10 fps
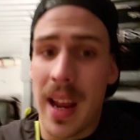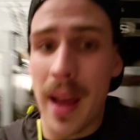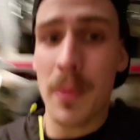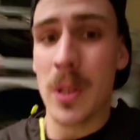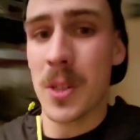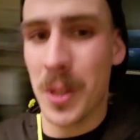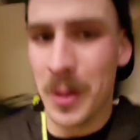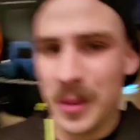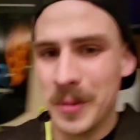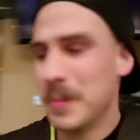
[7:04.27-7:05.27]
to happen.
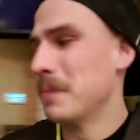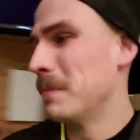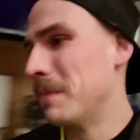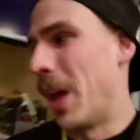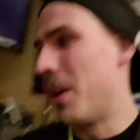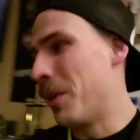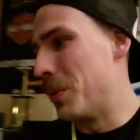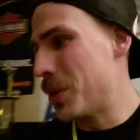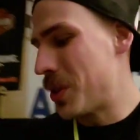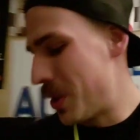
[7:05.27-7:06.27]
So I don't know.
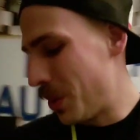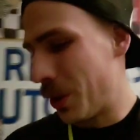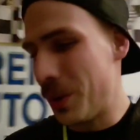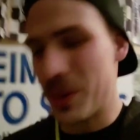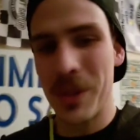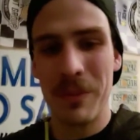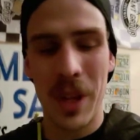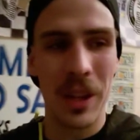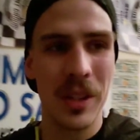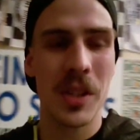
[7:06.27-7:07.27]
We'll just see where it goes.
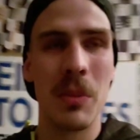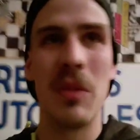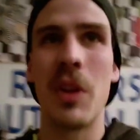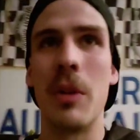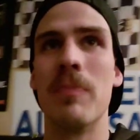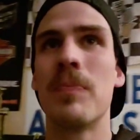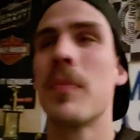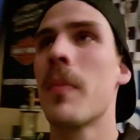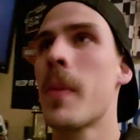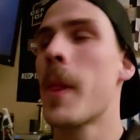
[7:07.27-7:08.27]
I think it's going to be fun
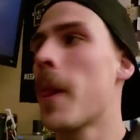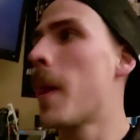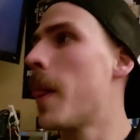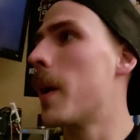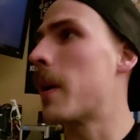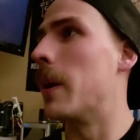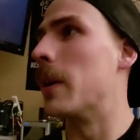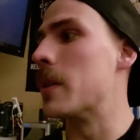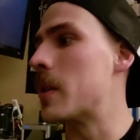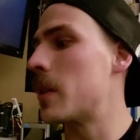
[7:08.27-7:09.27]

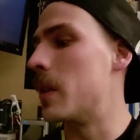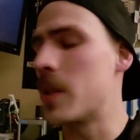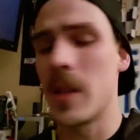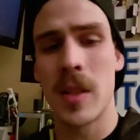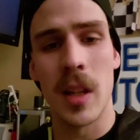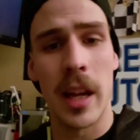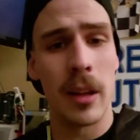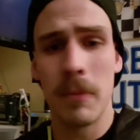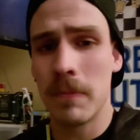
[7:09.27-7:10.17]
because this is my